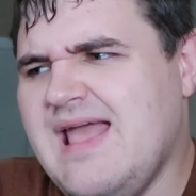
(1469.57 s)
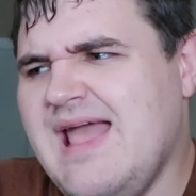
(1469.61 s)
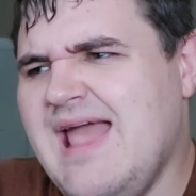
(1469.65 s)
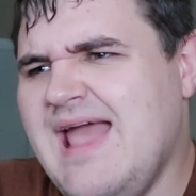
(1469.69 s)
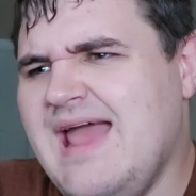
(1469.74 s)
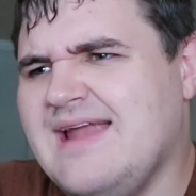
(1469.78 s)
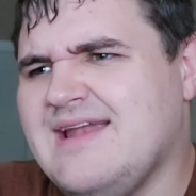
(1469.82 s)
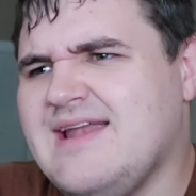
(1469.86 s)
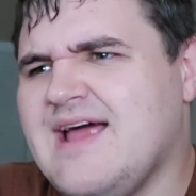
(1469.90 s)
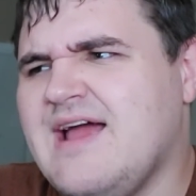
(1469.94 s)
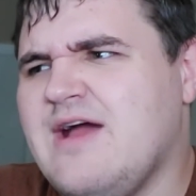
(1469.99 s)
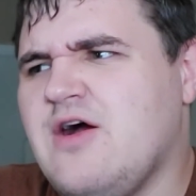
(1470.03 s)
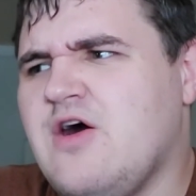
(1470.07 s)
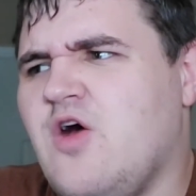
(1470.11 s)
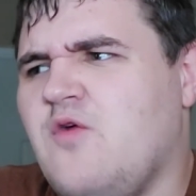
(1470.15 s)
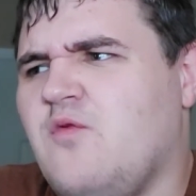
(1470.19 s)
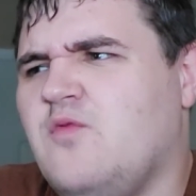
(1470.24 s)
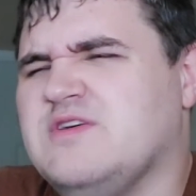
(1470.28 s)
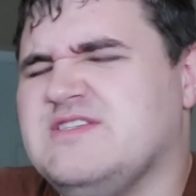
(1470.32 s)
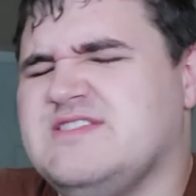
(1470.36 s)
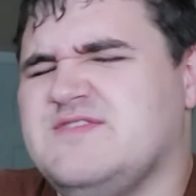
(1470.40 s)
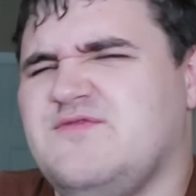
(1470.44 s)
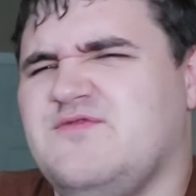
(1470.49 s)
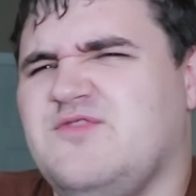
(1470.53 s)
and I
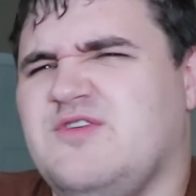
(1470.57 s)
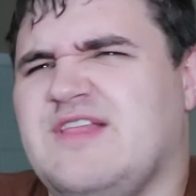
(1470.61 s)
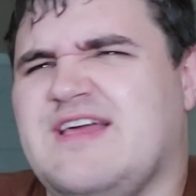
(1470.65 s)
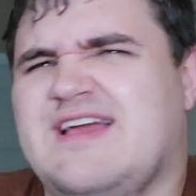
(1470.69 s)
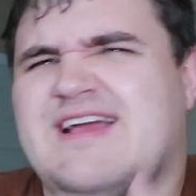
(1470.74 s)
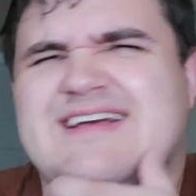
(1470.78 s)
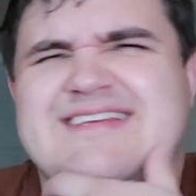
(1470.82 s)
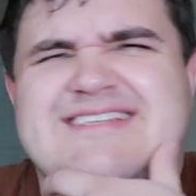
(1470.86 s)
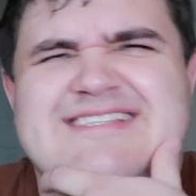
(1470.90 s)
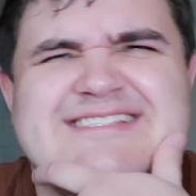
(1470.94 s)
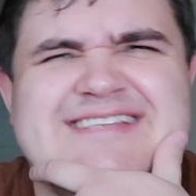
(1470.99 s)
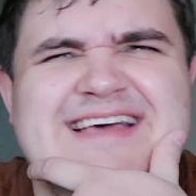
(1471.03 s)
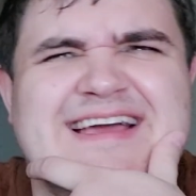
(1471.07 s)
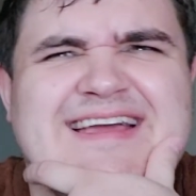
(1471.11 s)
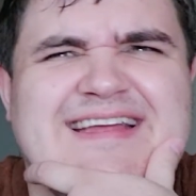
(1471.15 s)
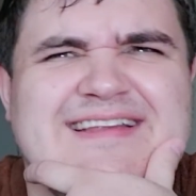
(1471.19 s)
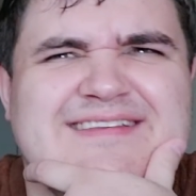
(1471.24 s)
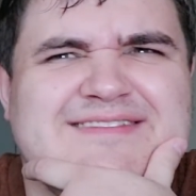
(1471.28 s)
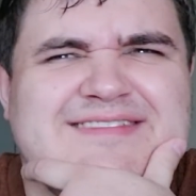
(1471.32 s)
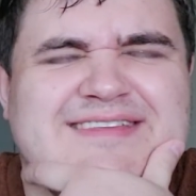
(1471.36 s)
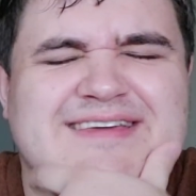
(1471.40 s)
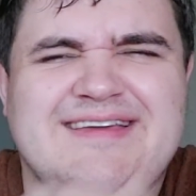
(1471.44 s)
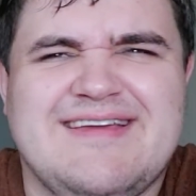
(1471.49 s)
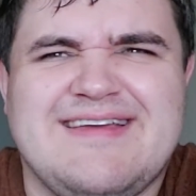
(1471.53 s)
was for like a
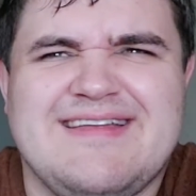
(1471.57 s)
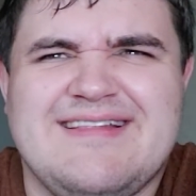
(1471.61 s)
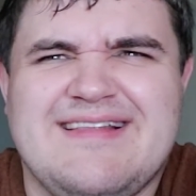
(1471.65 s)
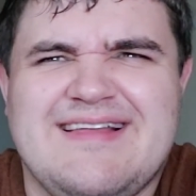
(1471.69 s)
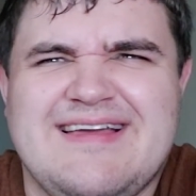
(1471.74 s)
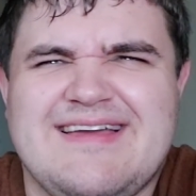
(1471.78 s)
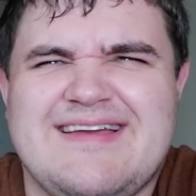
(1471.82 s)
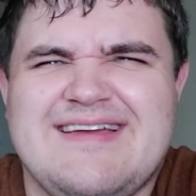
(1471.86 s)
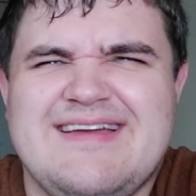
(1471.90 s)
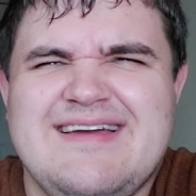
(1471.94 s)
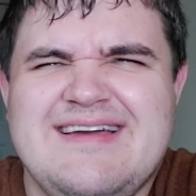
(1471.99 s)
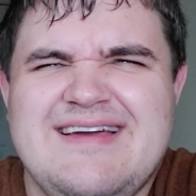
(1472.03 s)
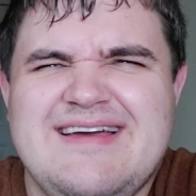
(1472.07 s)
second thinking, like,